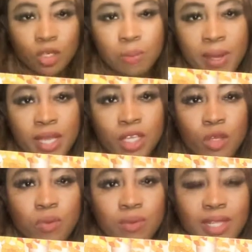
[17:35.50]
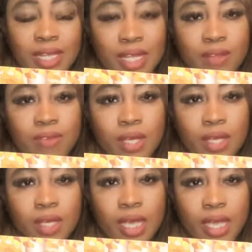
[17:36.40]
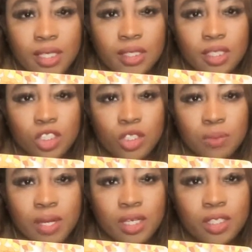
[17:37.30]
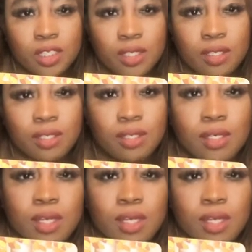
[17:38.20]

by you leaving a situation,